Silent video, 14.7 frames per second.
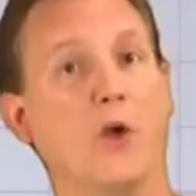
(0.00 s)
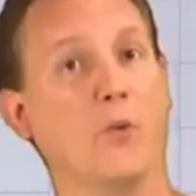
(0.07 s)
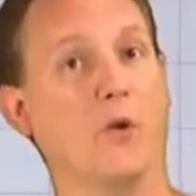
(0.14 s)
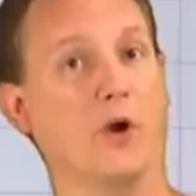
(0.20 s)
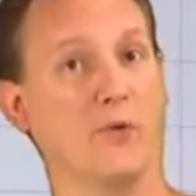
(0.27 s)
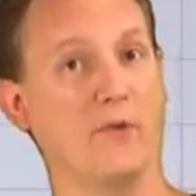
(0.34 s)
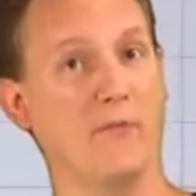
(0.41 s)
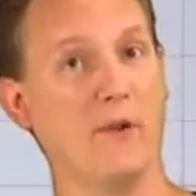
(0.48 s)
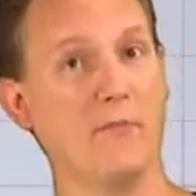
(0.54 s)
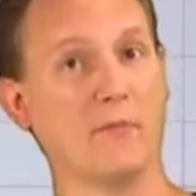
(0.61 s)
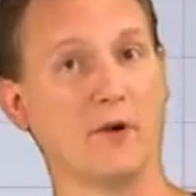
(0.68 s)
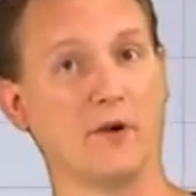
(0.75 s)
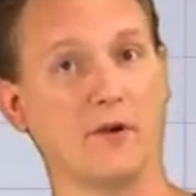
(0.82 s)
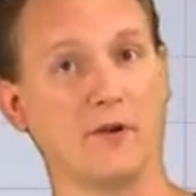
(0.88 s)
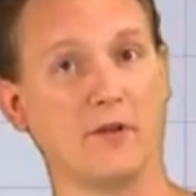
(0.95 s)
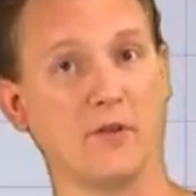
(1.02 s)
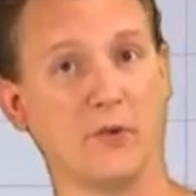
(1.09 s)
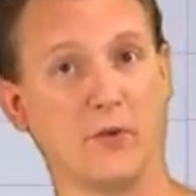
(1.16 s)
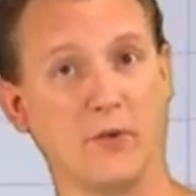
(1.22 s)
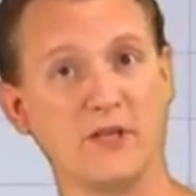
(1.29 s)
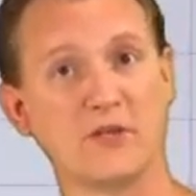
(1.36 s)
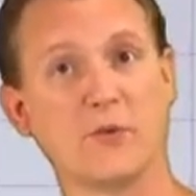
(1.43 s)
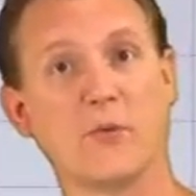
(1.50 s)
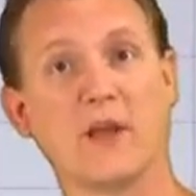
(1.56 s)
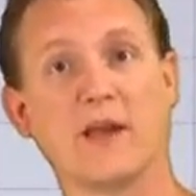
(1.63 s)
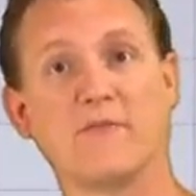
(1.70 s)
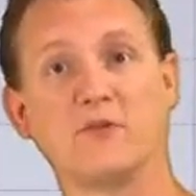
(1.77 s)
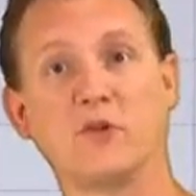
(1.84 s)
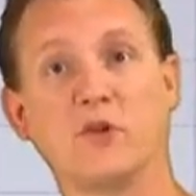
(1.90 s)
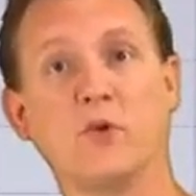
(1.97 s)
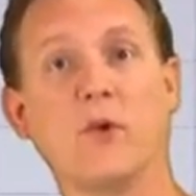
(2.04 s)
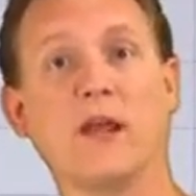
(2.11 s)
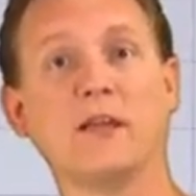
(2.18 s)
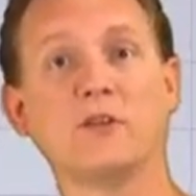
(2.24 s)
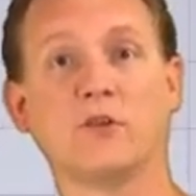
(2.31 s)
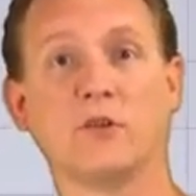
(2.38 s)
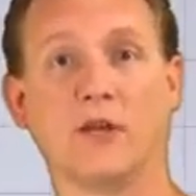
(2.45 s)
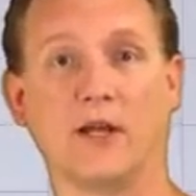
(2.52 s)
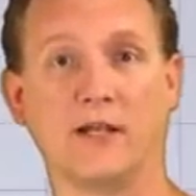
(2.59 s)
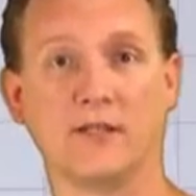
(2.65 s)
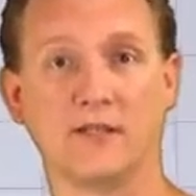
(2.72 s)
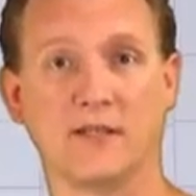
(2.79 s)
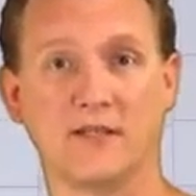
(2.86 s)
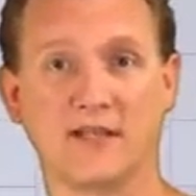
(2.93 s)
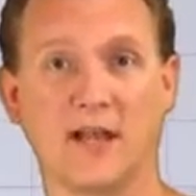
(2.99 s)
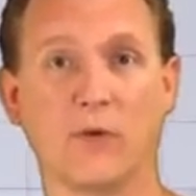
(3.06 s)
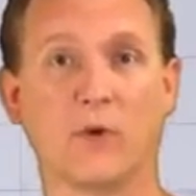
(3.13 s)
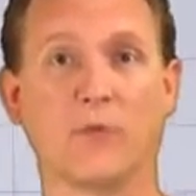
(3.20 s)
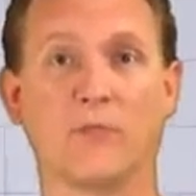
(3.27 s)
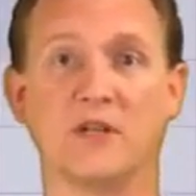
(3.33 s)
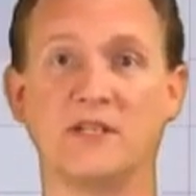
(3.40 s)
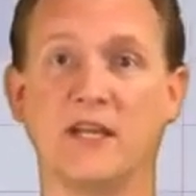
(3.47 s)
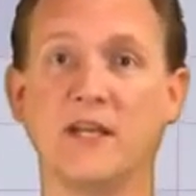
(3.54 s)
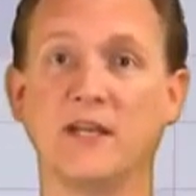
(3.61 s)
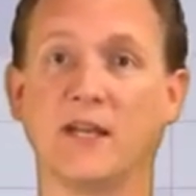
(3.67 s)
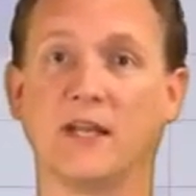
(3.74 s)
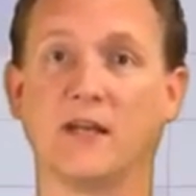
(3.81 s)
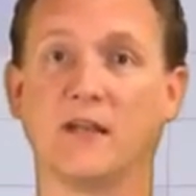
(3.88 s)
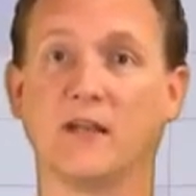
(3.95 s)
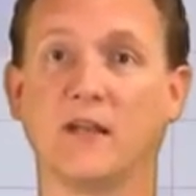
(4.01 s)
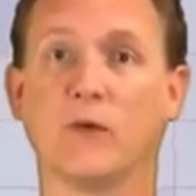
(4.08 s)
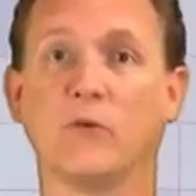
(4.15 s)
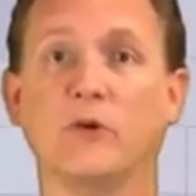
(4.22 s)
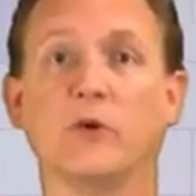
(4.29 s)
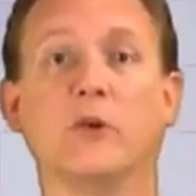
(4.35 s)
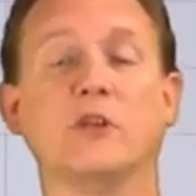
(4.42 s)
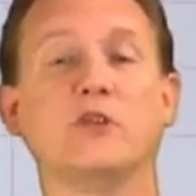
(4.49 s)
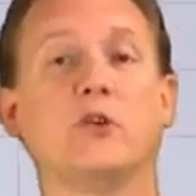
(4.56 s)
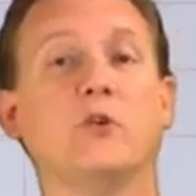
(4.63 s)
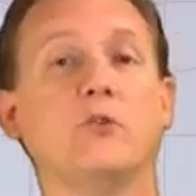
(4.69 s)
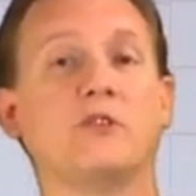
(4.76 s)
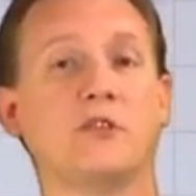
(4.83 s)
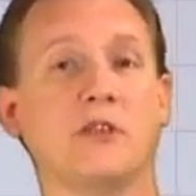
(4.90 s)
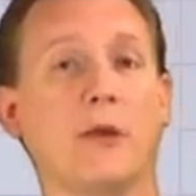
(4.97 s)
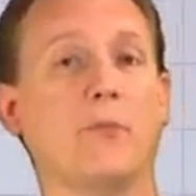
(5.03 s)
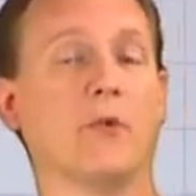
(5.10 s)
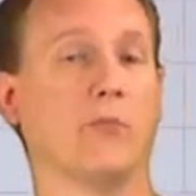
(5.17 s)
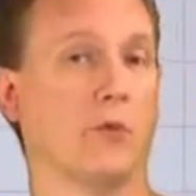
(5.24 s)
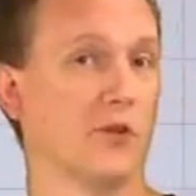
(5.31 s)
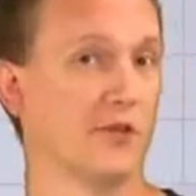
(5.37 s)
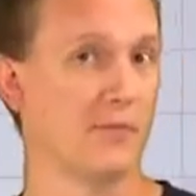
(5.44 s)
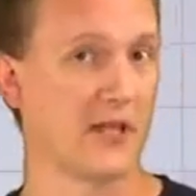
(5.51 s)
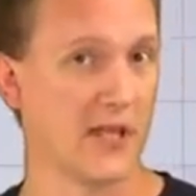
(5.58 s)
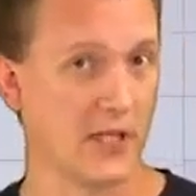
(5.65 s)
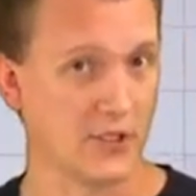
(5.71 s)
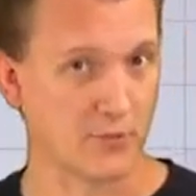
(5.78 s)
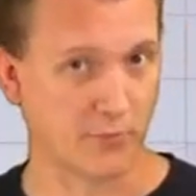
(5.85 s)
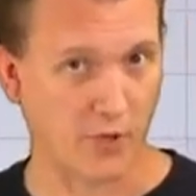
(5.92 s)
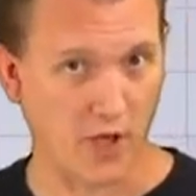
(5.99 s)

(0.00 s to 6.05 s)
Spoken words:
Well, remember, the reason we have 2 answer lines is that we're pretending that we're doing 2 separate multiplication